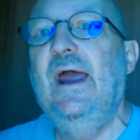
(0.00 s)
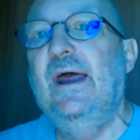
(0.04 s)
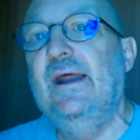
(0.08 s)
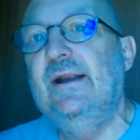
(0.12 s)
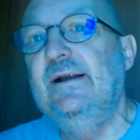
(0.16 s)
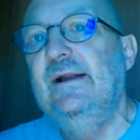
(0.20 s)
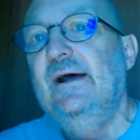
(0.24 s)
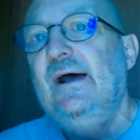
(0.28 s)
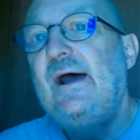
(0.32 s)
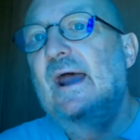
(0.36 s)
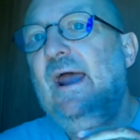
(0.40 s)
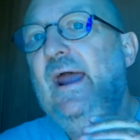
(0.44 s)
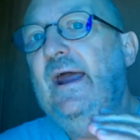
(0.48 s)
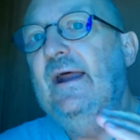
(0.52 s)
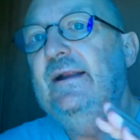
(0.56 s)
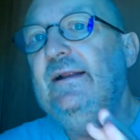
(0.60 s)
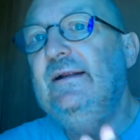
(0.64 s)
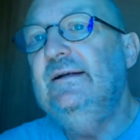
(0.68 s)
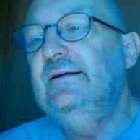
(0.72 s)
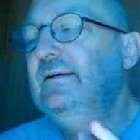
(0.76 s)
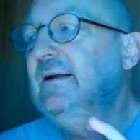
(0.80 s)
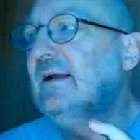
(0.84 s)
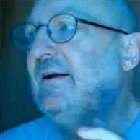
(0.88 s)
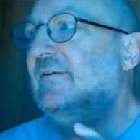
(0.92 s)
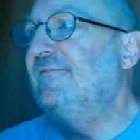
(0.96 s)
And
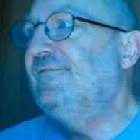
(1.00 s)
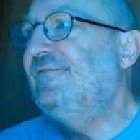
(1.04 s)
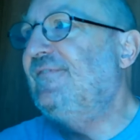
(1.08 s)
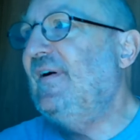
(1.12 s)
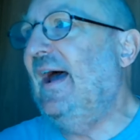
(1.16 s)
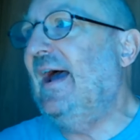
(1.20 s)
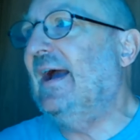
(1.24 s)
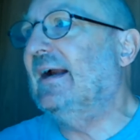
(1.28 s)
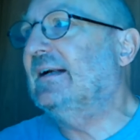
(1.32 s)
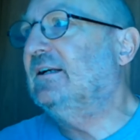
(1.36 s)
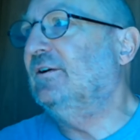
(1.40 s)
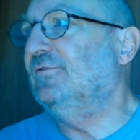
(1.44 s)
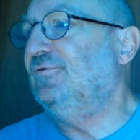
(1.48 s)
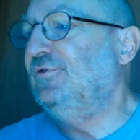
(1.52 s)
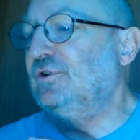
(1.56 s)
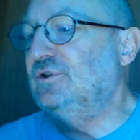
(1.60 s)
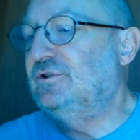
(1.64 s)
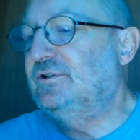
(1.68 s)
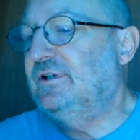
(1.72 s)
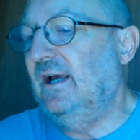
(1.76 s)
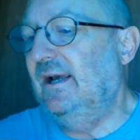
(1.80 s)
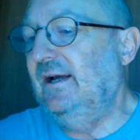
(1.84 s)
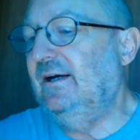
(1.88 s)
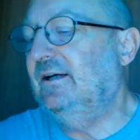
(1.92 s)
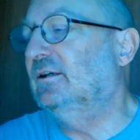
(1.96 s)
in fact, if you
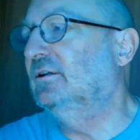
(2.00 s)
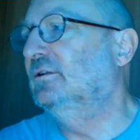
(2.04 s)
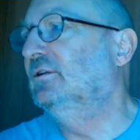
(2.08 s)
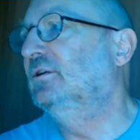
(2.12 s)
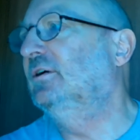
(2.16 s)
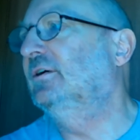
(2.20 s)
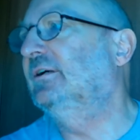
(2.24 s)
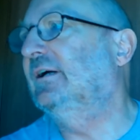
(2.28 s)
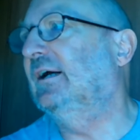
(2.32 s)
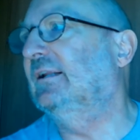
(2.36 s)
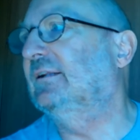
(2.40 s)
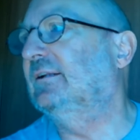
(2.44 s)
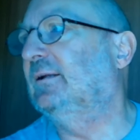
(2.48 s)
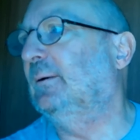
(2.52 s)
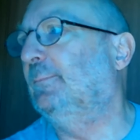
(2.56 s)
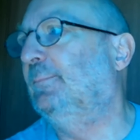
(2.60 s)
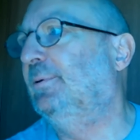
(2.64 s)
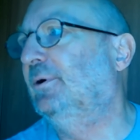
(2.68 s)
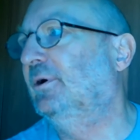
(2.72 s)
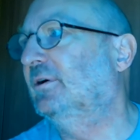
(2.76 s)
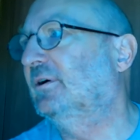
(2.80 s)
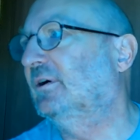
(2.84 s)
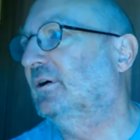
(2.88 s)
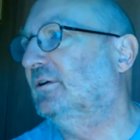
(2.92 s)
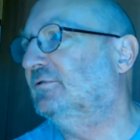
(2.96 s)
take a look at the
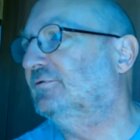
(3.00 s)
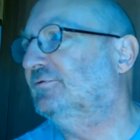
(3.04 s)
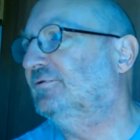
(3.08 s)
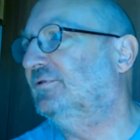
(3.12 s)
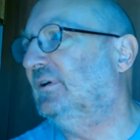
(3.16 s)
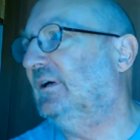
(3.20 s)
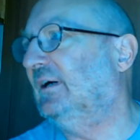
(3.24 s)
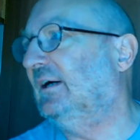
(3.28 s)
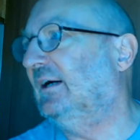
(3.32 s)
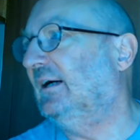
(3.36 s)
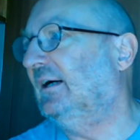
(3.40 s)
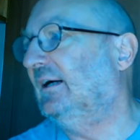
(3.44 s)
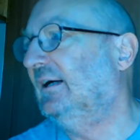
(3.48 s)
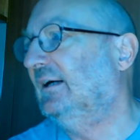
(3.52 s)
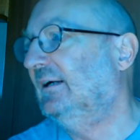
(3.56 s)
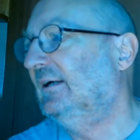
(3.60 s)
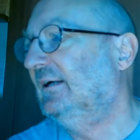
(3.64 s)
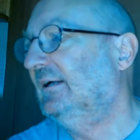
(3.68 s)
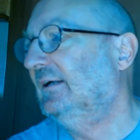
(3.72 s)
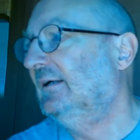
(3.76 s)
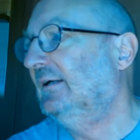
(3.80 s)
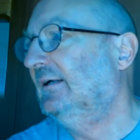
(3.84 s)
book of